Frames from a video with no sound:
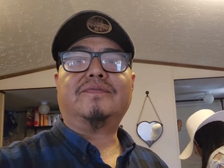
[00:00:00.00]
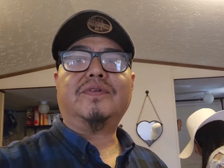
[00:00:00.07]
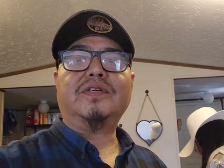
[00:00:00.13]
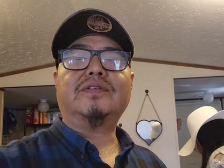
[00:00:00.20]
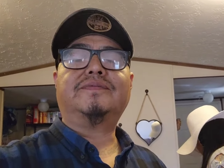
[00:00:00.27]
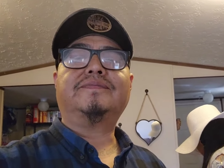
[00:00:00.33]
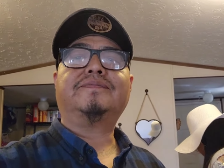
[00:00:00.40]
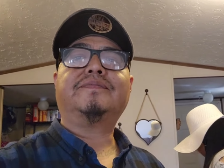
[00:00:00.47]

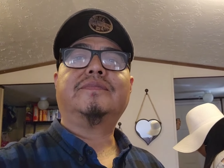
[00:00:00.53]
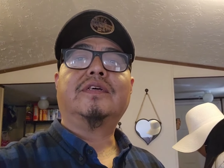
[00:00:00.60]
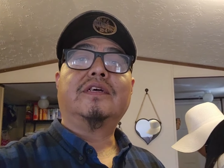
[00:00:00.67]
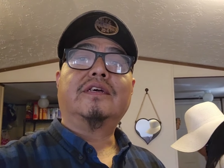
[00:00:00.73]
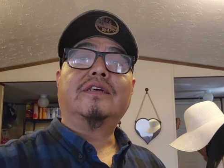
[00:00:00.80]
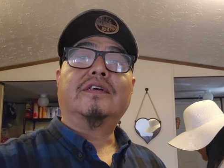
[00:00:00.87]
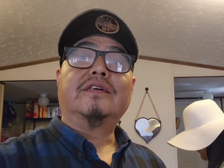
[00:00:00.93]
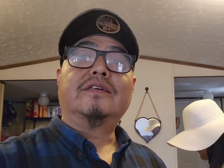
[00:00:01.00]
food.
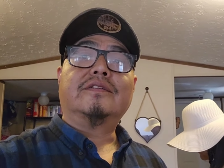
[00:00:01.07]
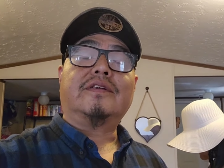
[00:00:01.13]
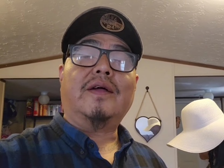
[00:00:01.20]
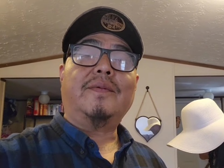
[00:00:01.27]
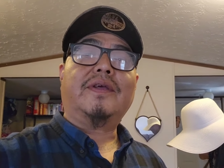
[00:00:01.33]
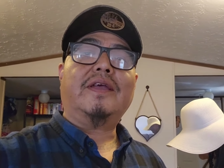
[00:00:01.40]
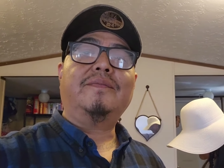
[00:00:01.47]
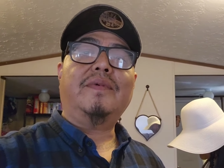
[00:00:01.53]

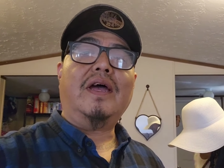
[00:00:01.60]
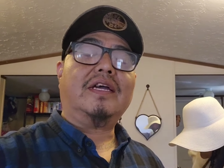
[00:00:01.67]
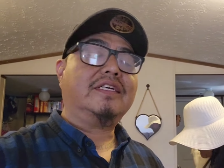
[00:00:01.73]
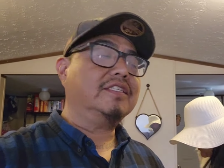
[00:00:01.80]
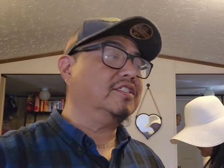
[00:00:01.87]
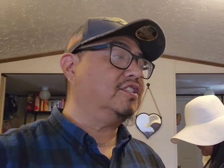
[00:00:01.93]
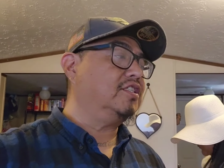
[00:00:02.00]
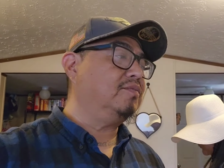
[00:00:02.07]
Grandma came back
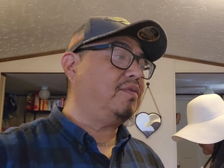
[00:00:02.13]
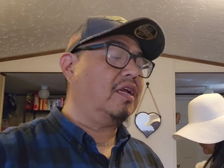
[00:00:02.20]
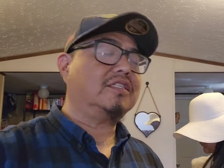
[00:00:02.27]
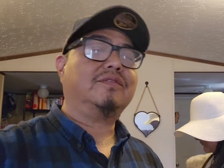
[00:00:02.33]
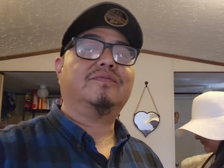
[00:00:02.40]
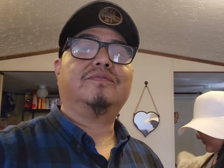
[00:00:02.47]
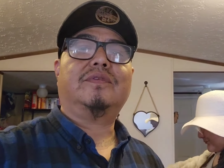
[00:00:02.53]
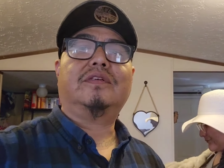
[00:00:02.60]
and she brought
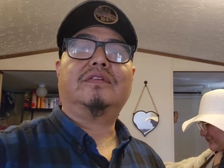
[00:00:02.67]
some